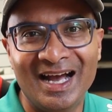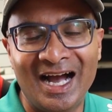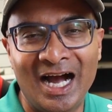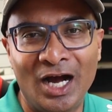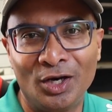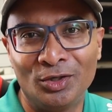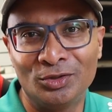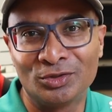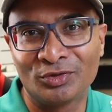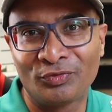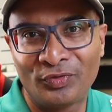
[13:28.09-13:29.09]

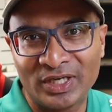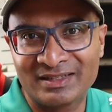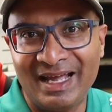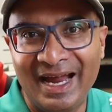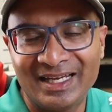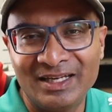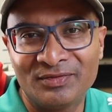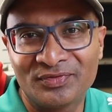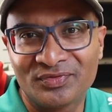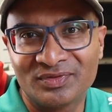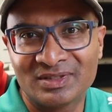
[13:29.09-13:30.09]
how to fix that
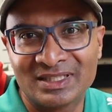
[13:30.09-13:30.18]
if